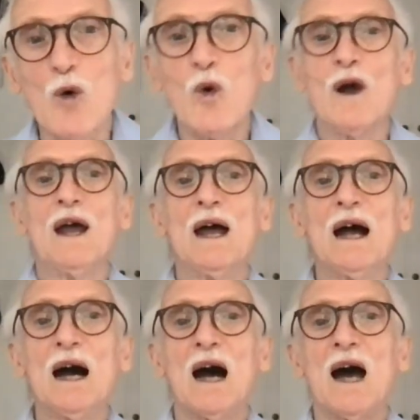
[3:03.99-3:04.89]
Oh,
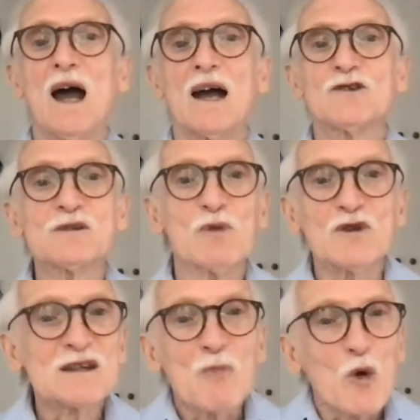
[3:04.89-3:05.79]
I just put
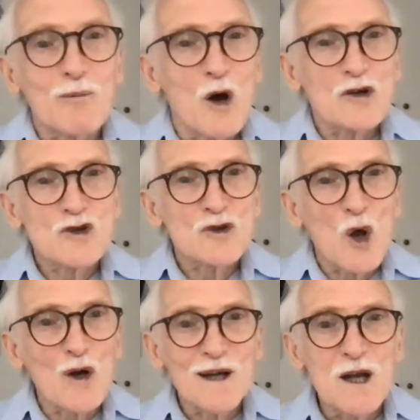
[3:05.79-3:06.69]
a small margin
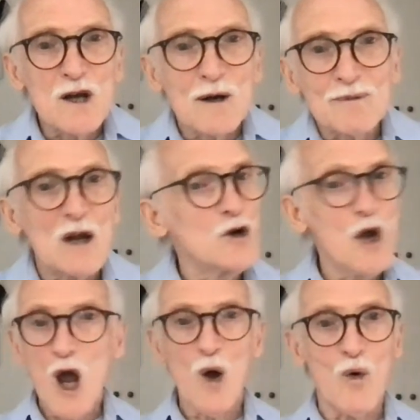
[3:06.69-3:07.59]
on here. But
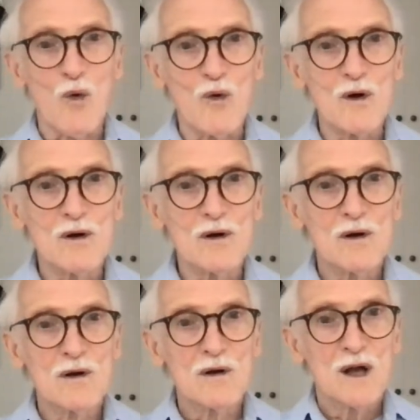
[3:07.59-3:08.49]
no,
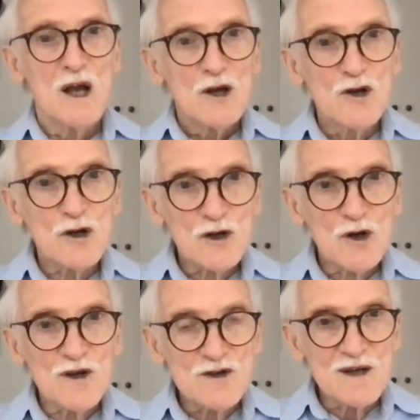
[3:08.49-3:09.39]
you're
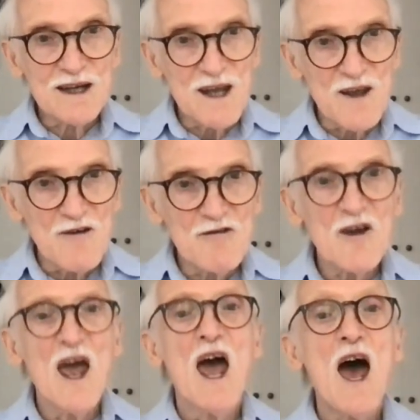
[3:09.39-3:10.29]
going to give
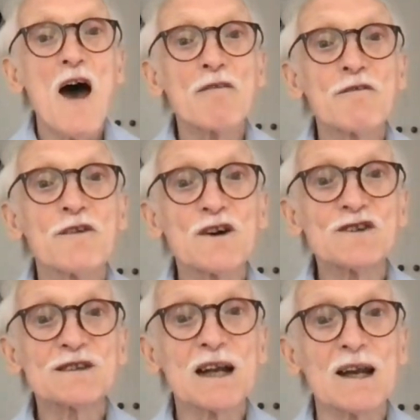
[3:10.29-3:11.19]
a
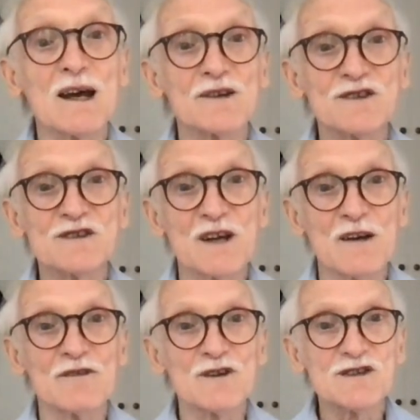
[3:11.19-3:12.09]
first-class
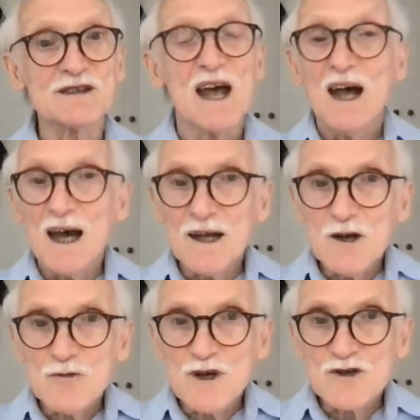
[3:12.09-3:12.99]
service, and
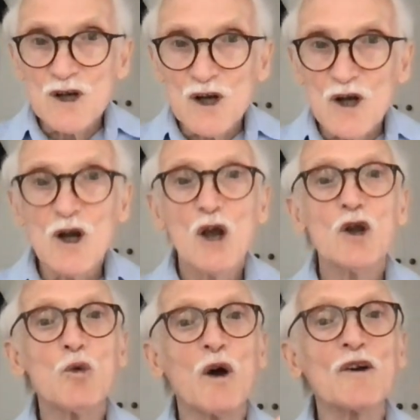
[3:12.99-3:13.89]
in return,
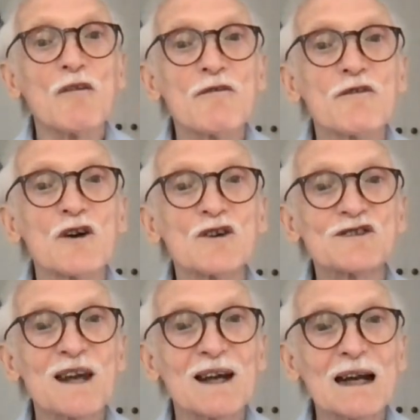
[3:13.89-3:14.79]
you want
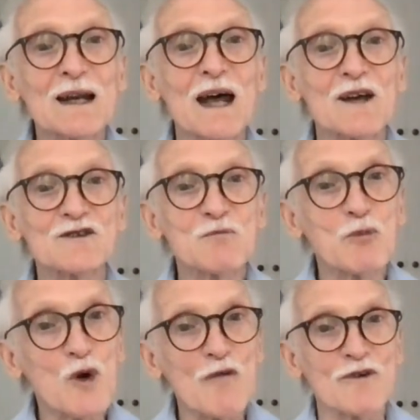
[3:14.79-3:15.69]
first-class
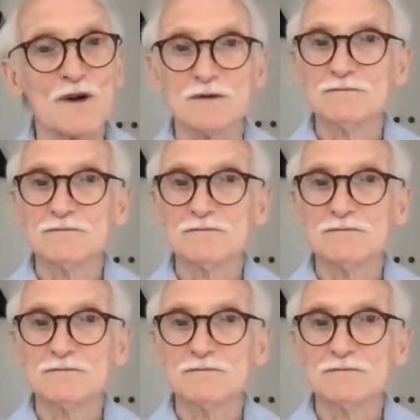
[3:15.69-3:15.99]
profit.